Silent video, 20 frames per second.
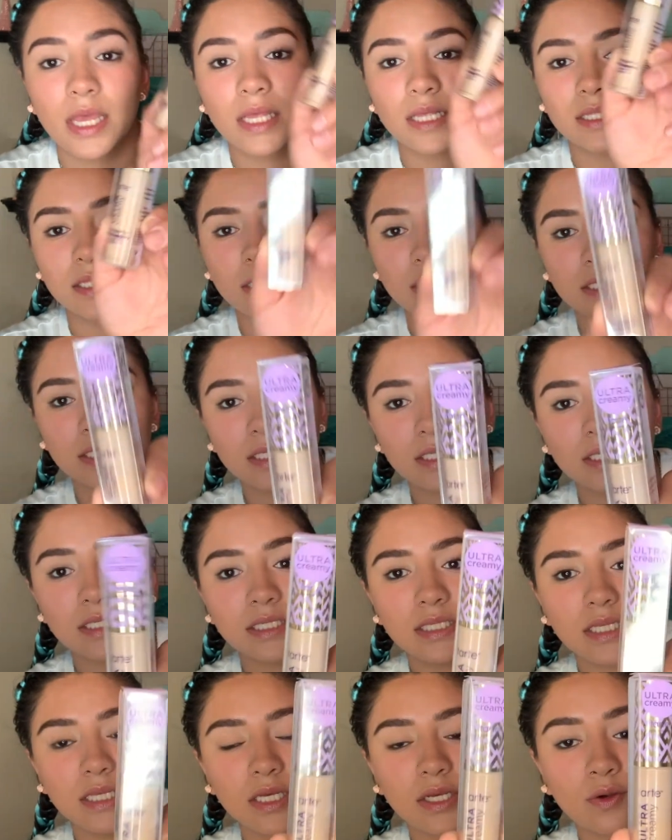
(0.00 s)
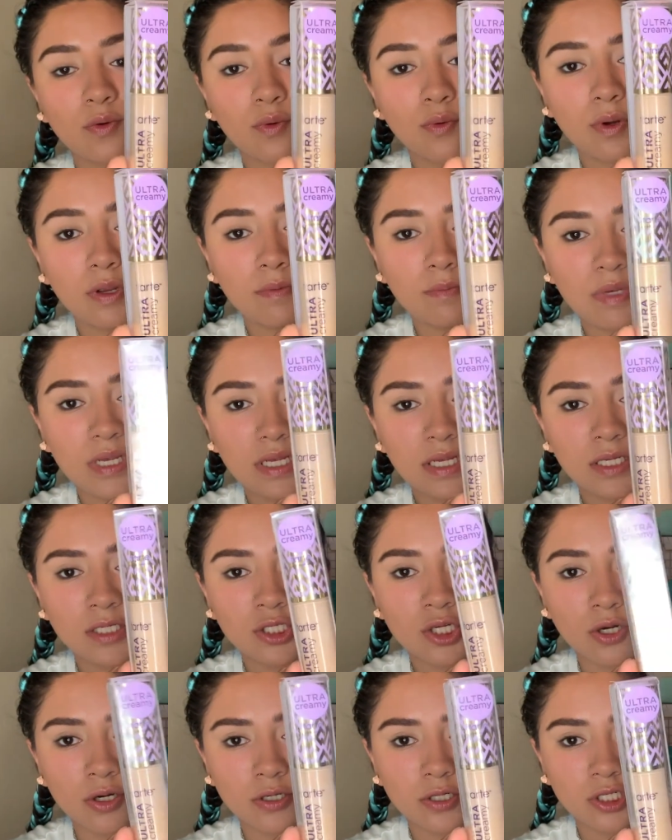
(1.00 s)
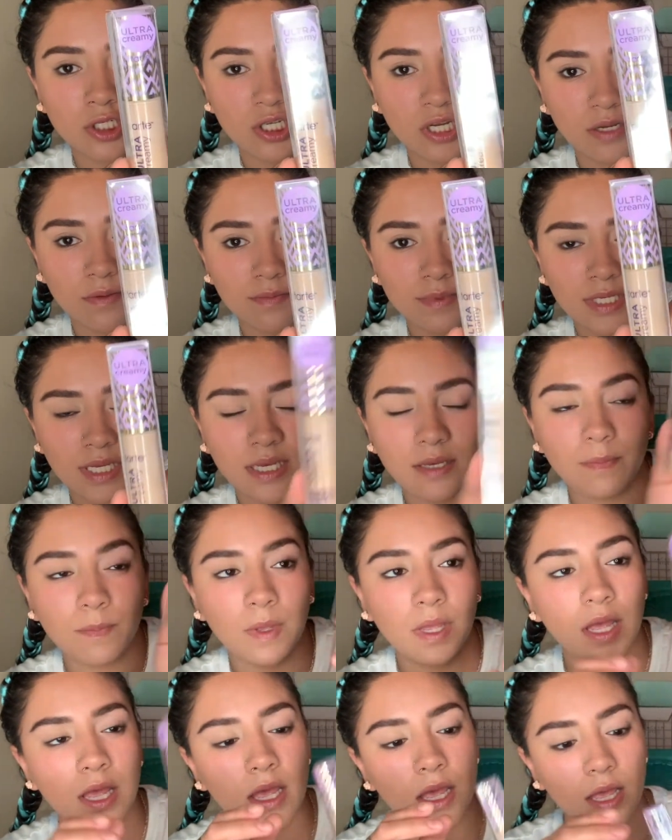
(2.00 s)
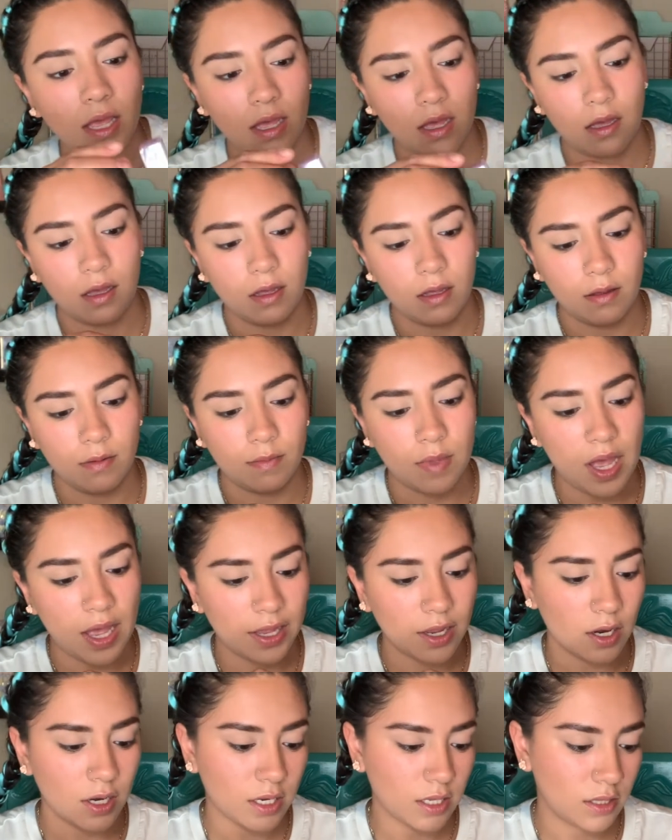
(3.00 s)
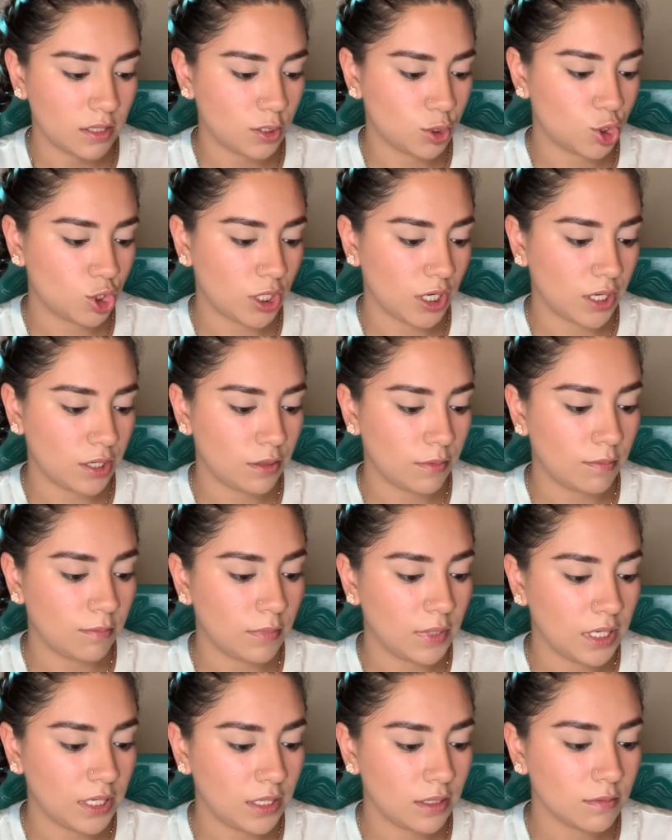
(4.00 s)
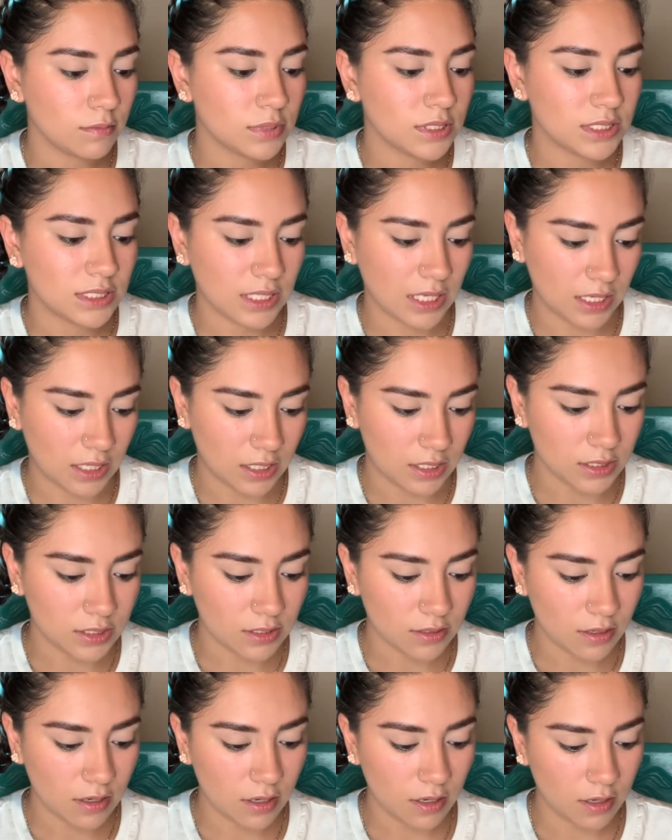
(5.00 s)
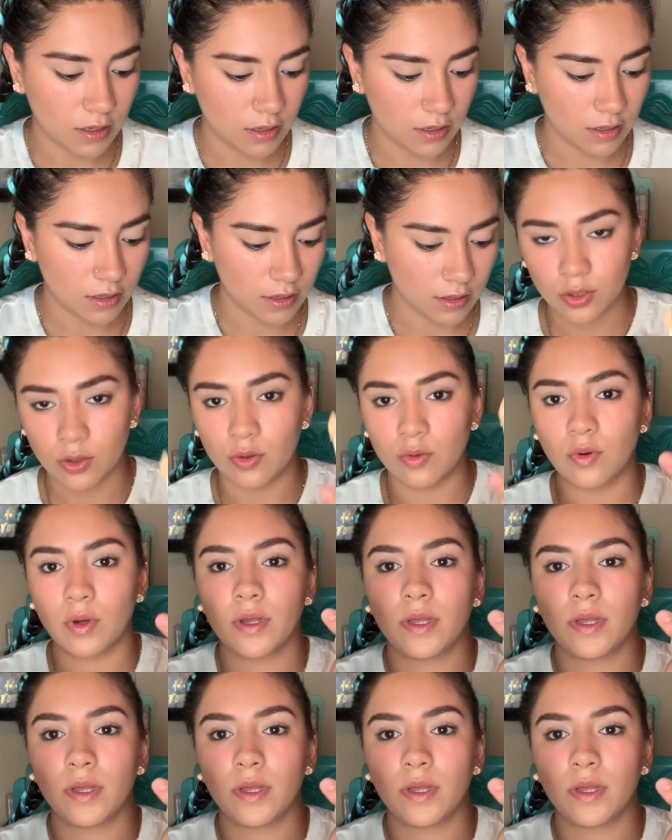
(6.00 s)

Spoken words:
This is the Creamy Tarte Shape Tape. I got it in the shade Medium Sand. So